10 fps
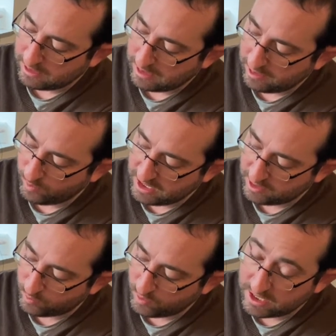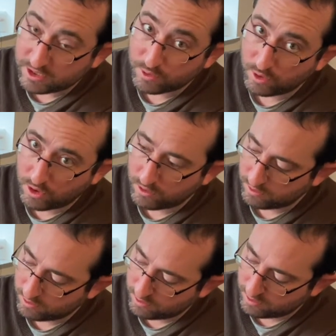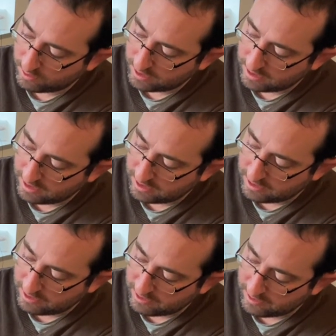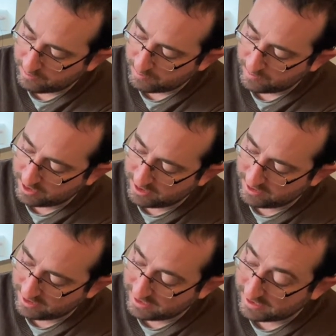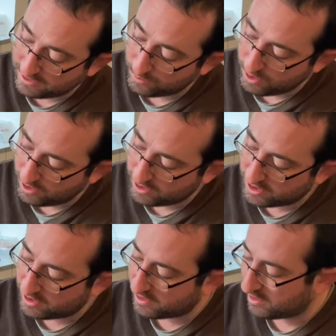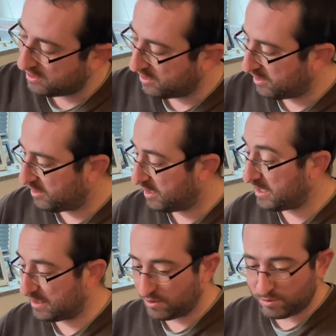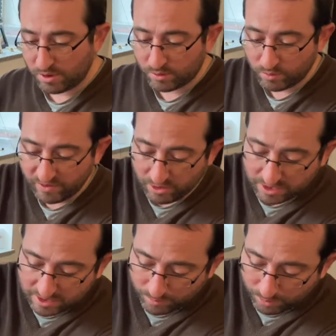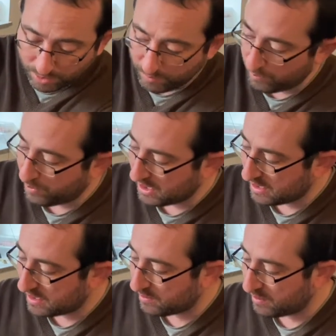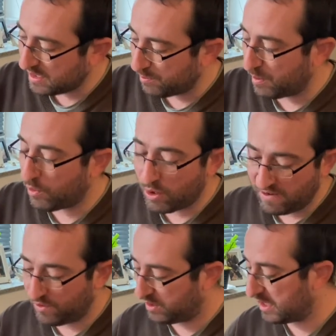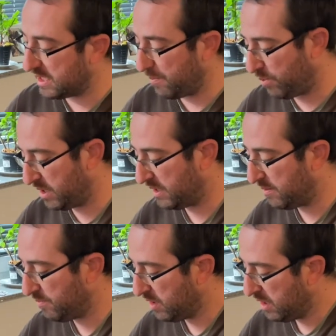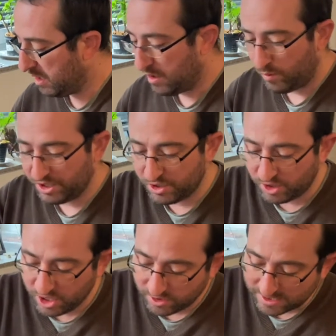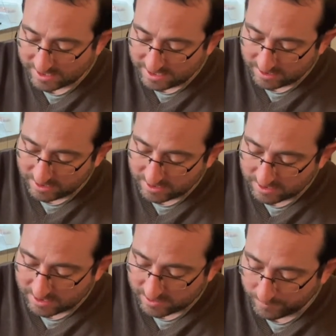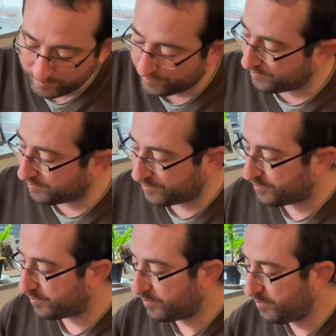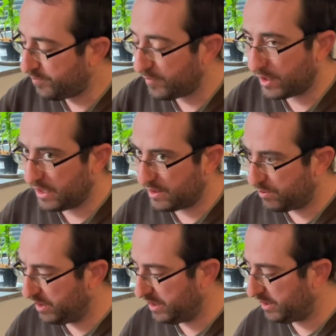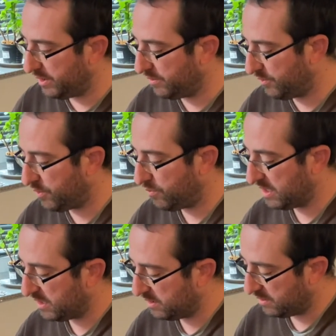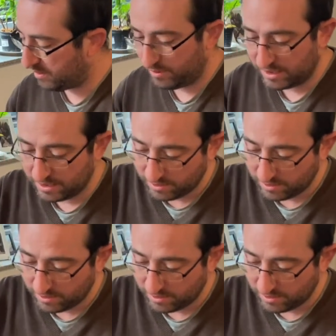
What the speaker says: I waited way too long. It still works. It still worked without any problem, but it's a bit more effort to separate them. When they're young seedlings, it's really no risk, I would say.